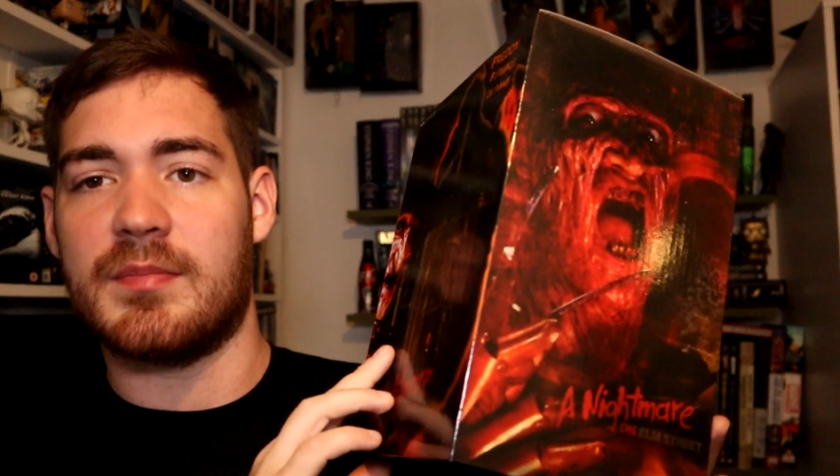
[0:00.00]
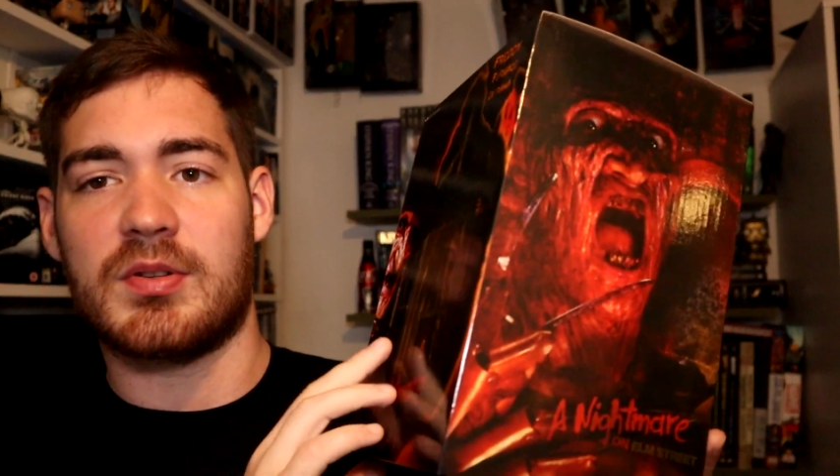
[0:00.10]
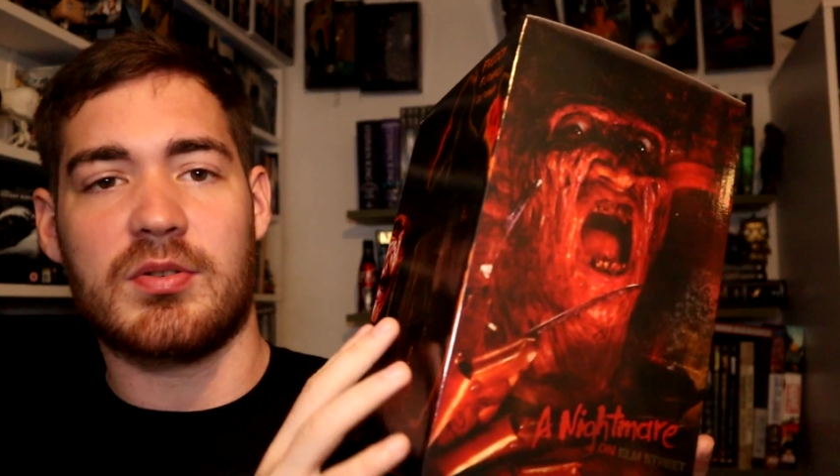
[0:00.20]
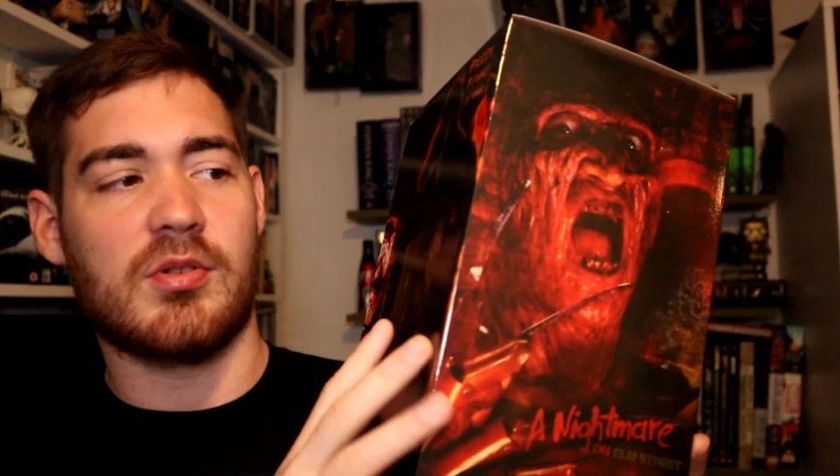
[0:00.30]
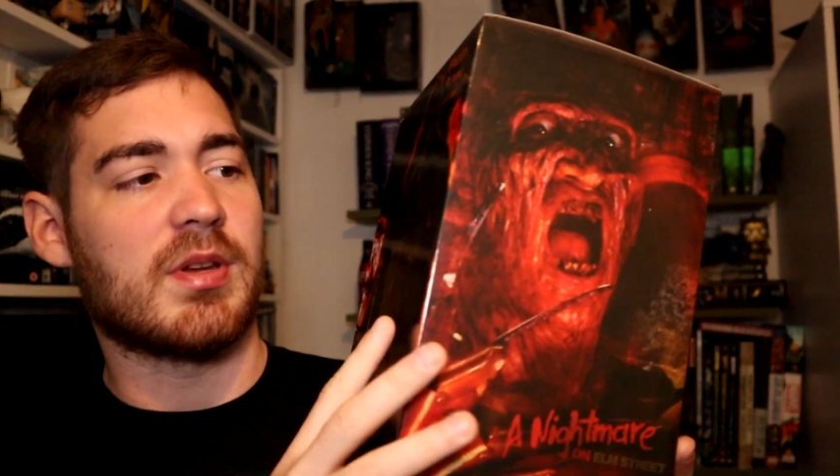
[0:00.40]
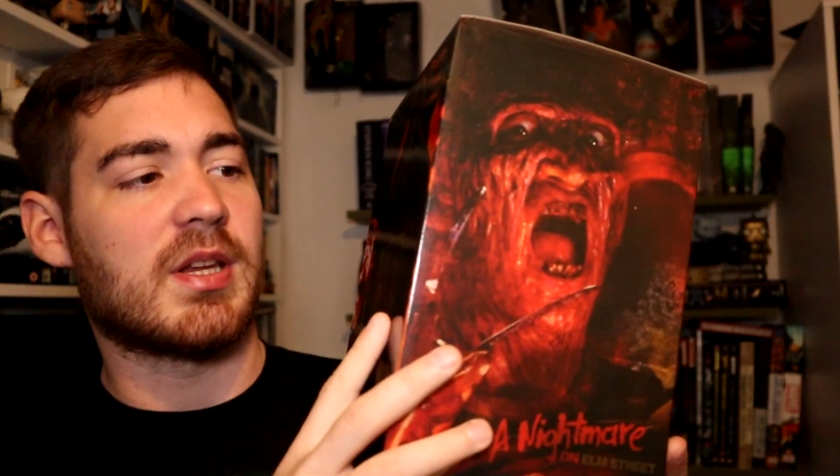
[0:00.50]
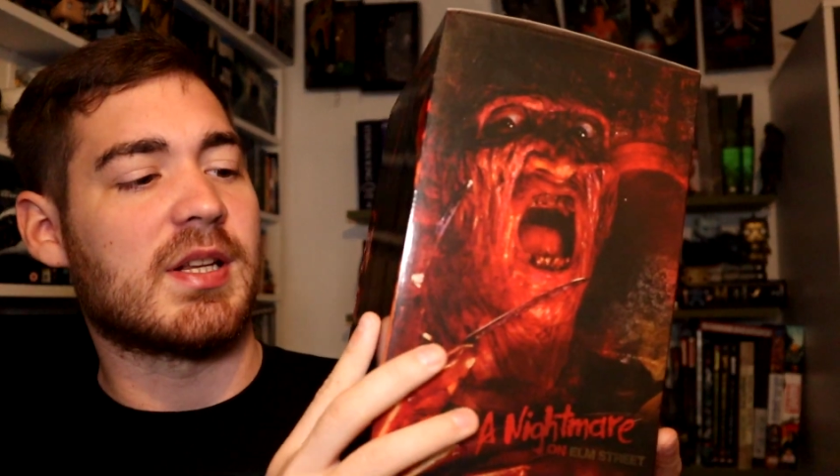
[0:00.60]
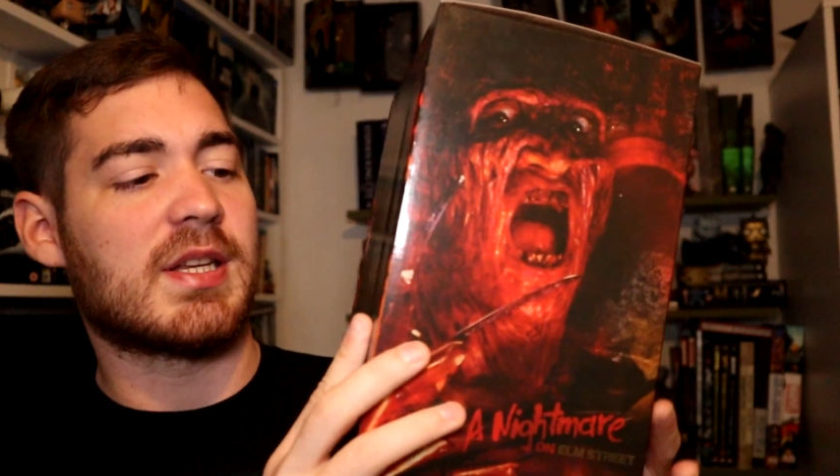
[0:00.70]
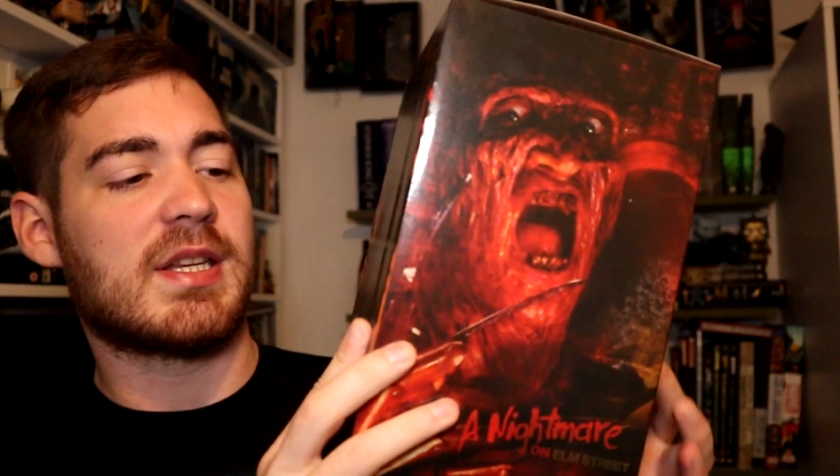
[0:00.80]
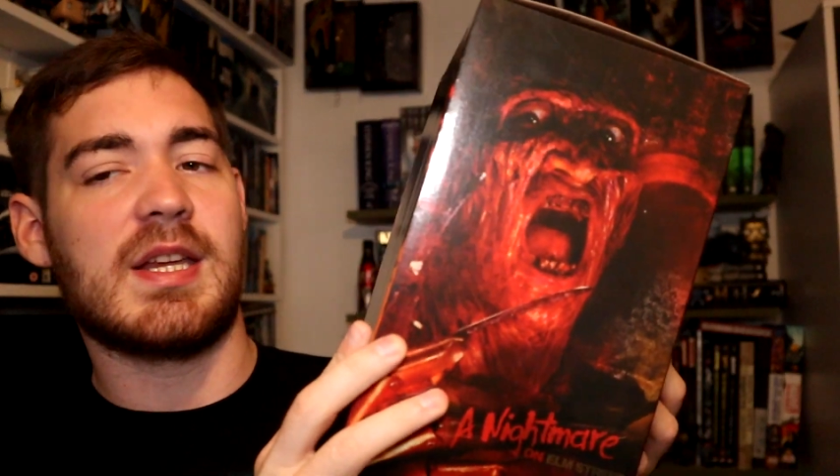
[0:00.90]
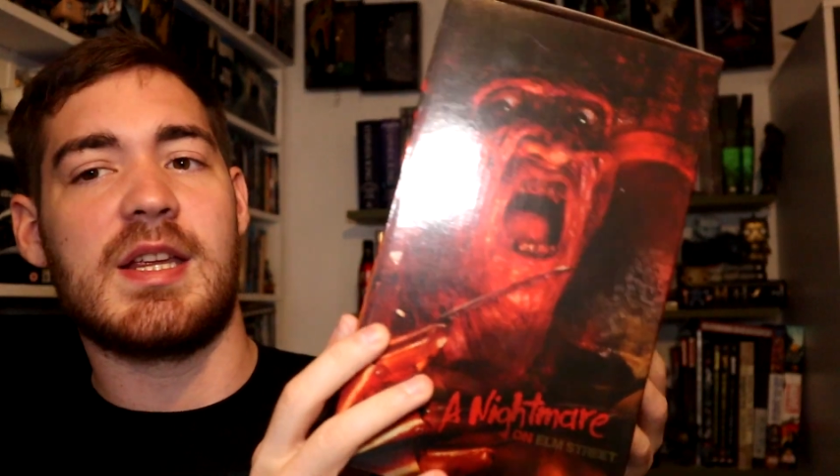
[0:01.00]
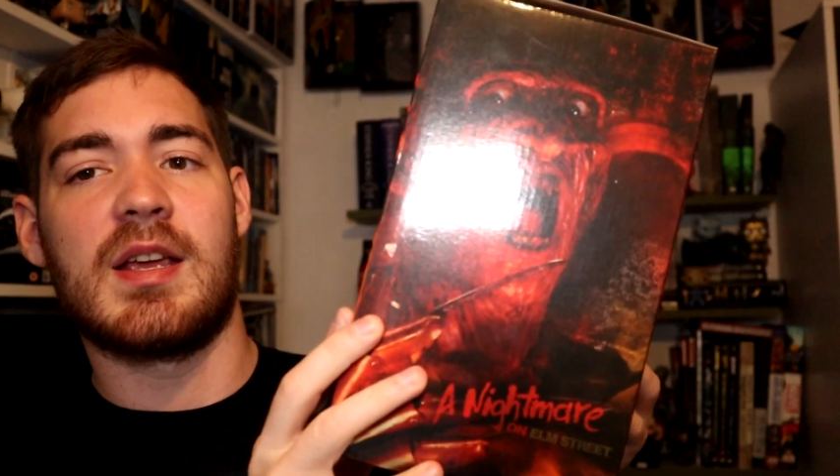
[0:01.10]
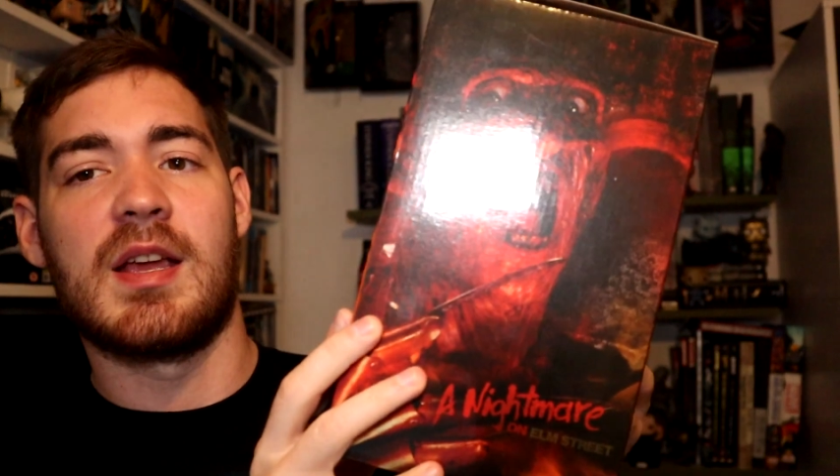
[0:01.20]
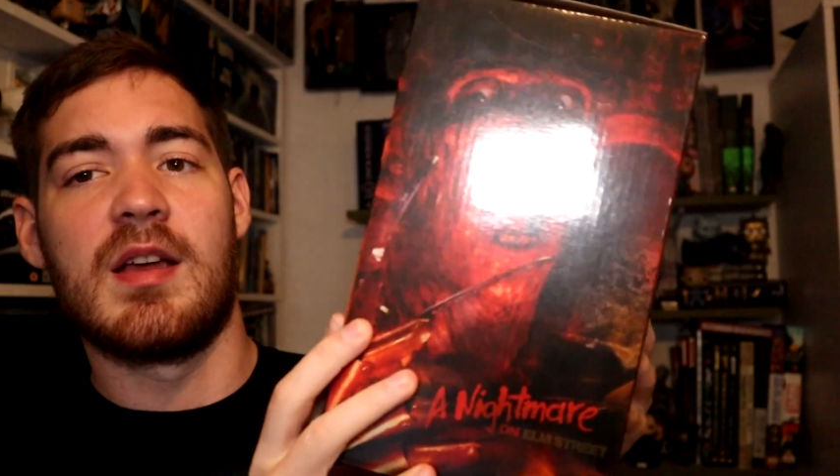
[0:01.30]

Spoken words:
I'm not sure what you can see